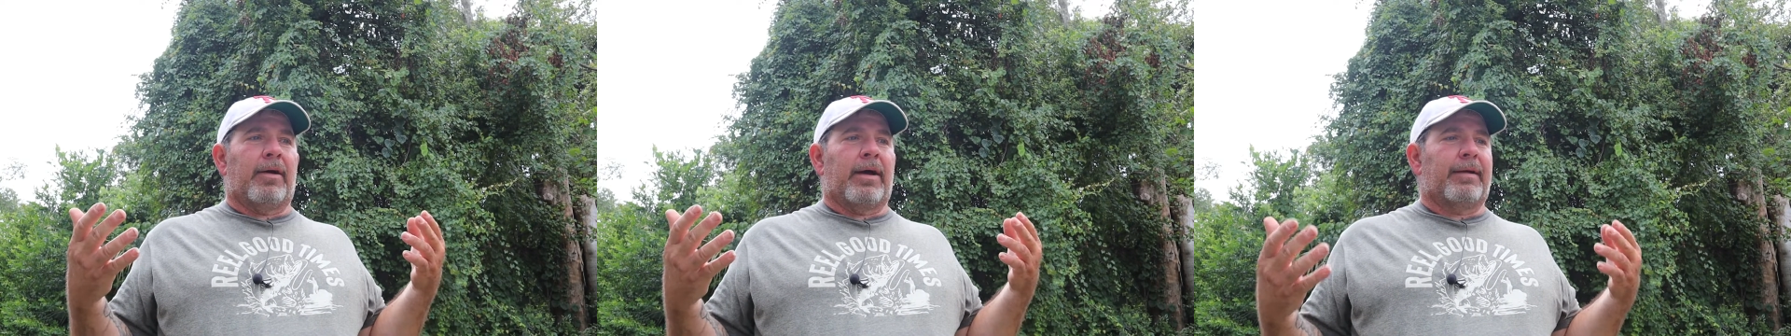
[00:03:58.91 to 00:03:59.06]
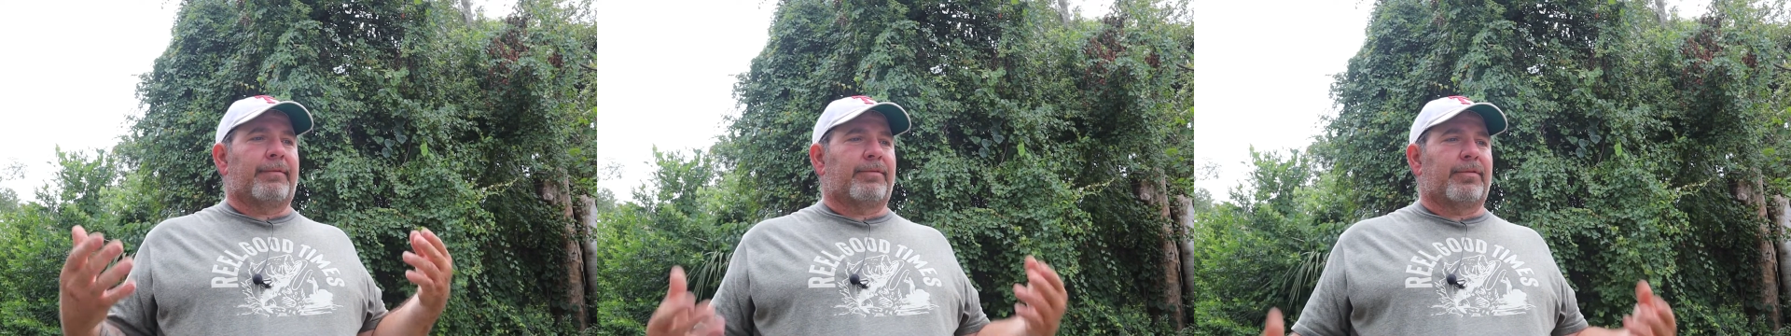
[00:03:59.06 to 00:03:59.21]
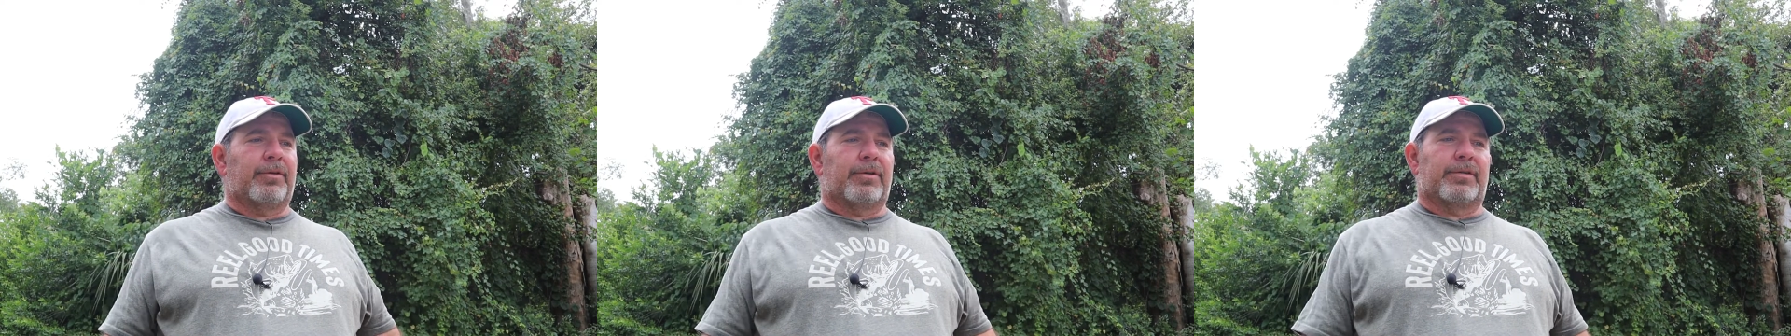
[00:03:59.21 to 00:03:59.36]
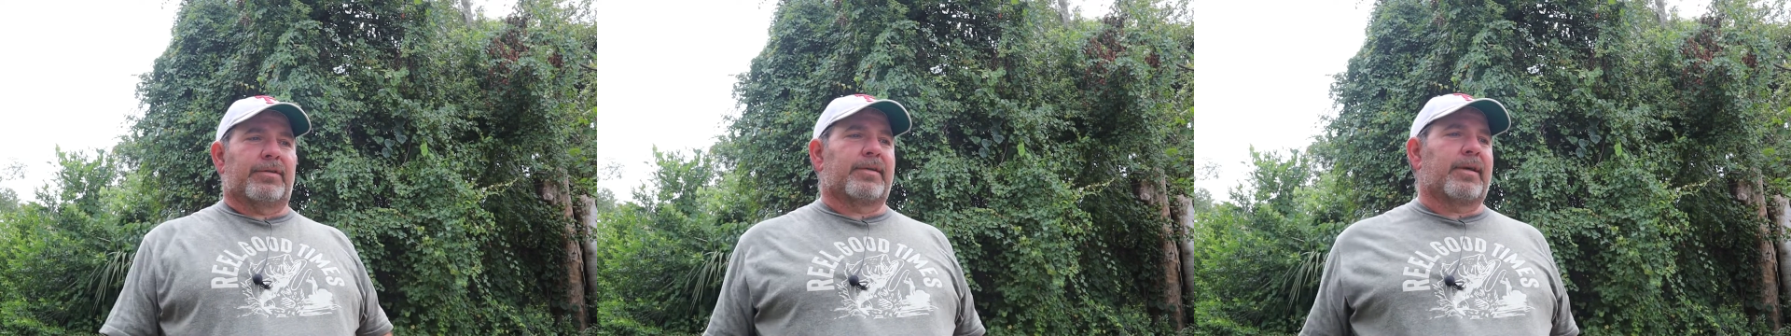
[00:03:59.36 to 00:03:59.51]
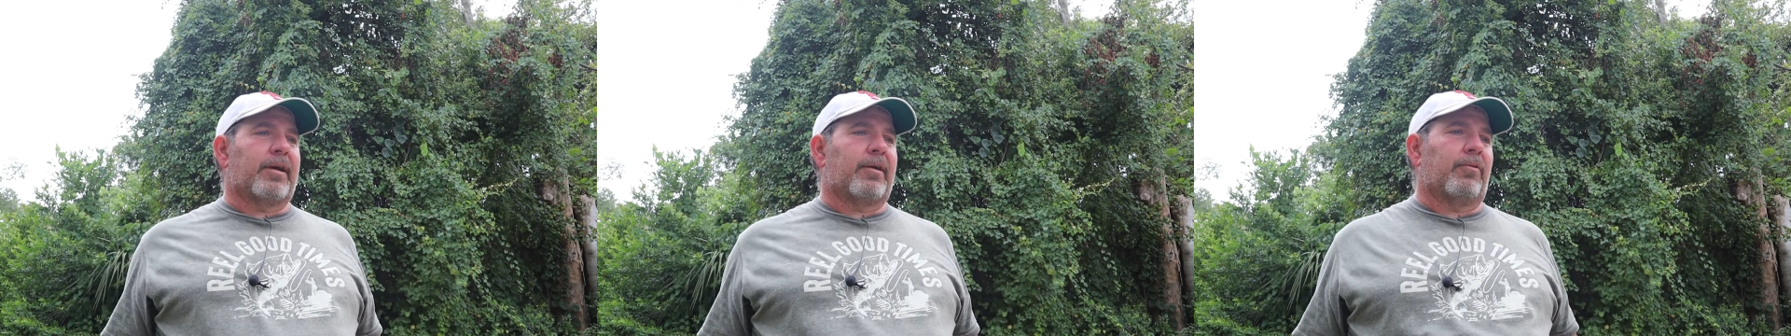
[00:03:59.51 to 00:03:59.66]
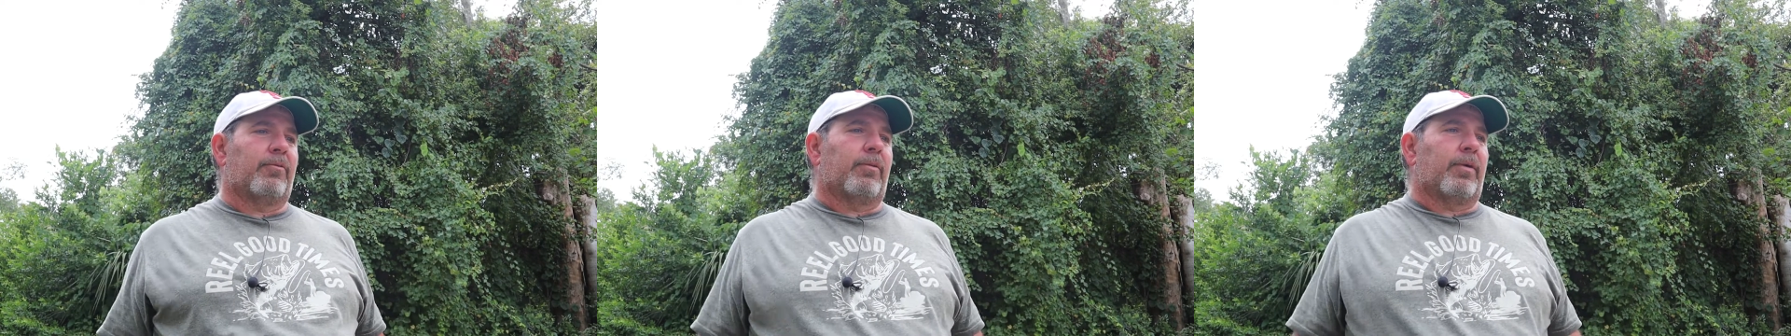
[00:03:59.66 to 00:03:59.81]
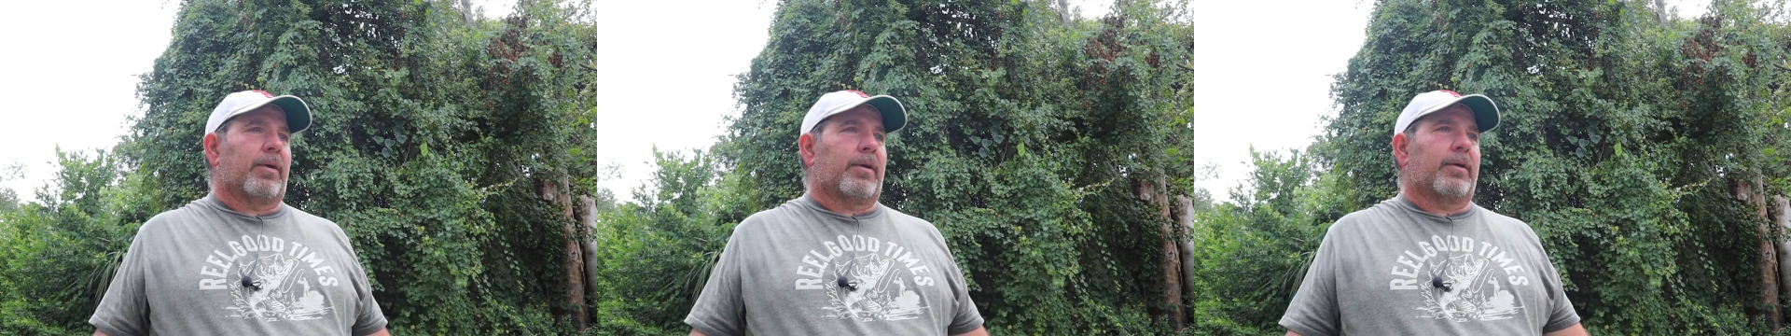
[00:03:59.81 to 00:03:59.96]
have to decide
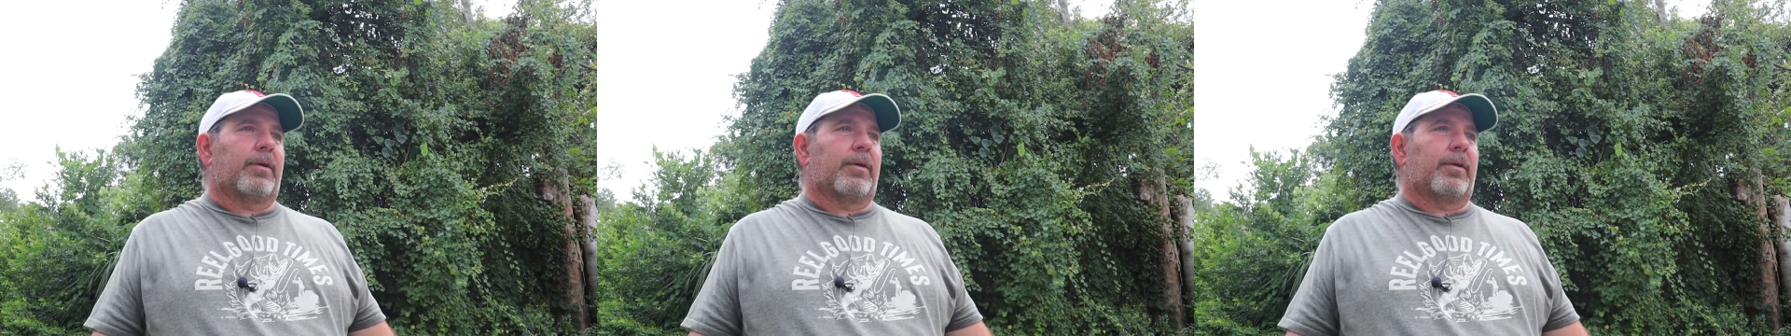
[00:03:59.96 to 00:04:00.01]
on what